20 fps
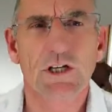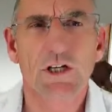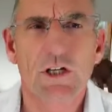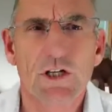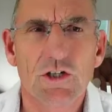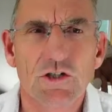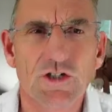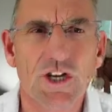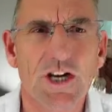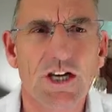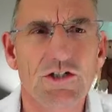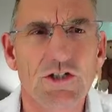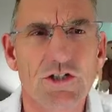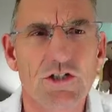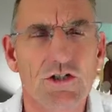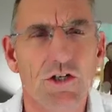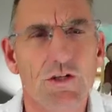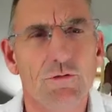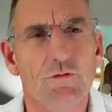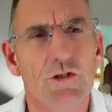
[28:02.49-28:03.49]
Shared
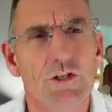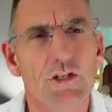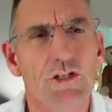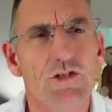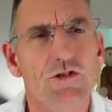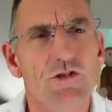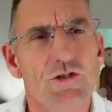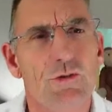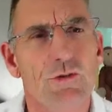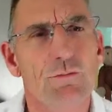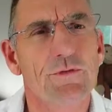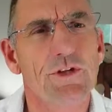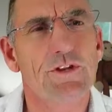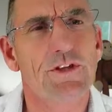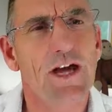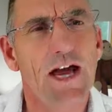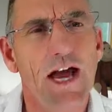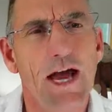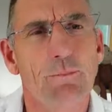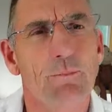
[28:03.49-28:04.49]
discovery is something
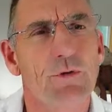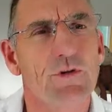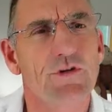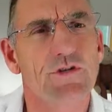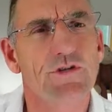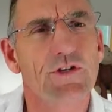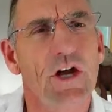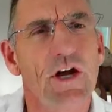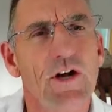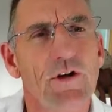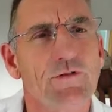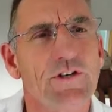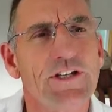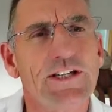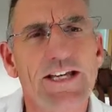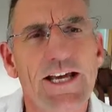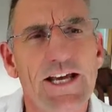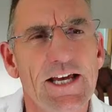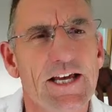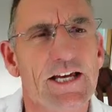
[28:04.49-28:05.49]
that happens over
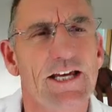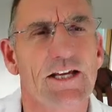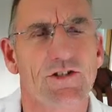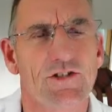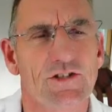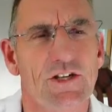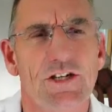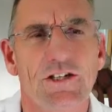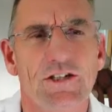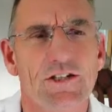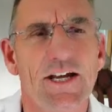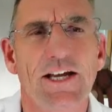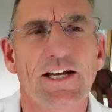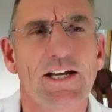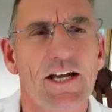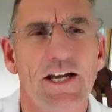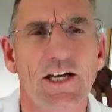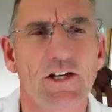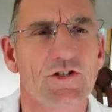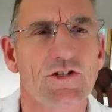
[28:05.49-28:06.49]
years and
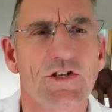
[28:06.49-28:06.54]
decades.